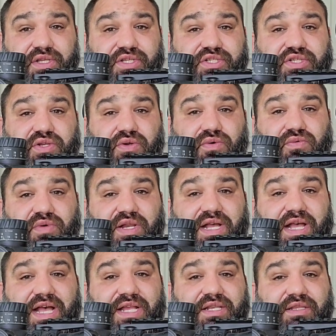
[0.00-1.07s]
So what
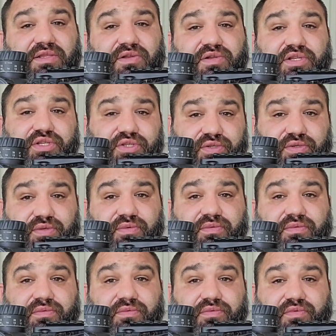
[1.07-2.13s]
I had to learn to do
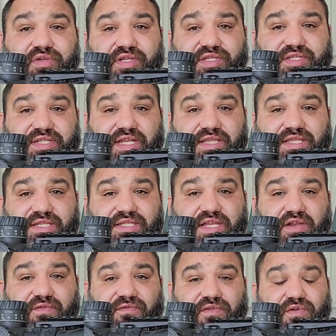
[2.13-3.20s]
was take this
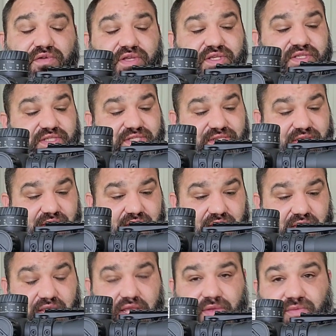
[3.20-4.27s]
out of focus
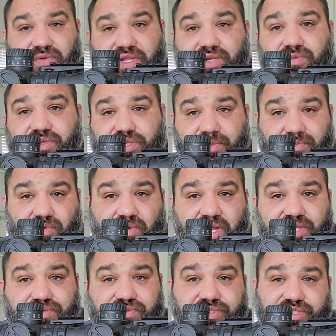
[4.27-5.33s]
and read what the
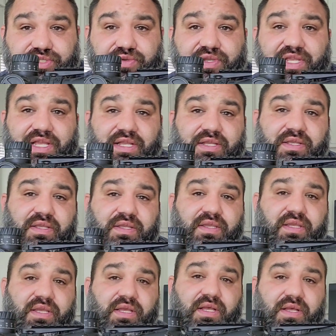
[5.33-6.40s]
Mirage was doing
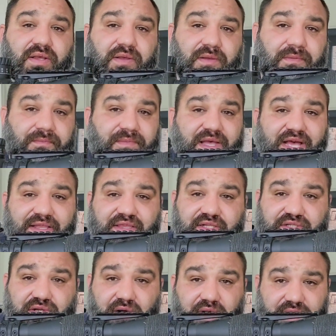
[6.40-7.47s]
at the
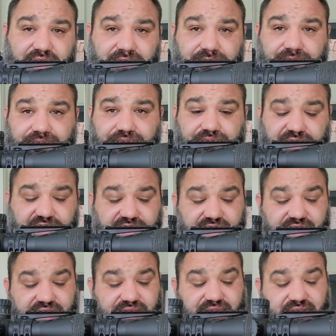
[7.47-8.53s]
target,
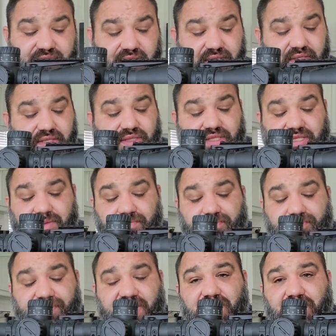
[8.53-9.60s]
because the
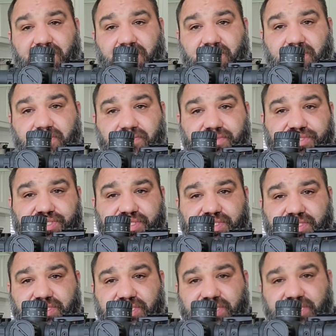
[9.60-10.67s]
impeller, which
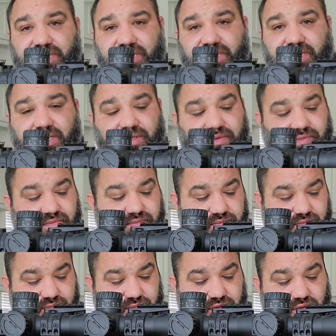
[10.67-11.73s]
is the
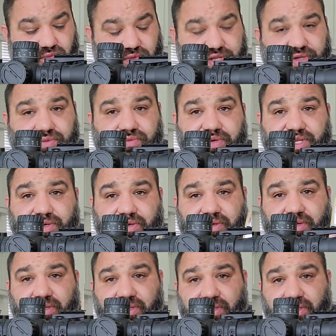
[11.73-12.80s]
wind
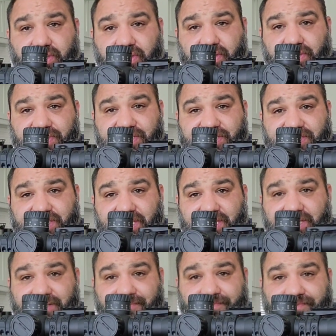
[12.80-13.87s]
reader on this
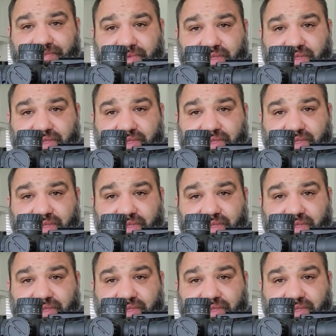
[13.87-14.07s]
thing,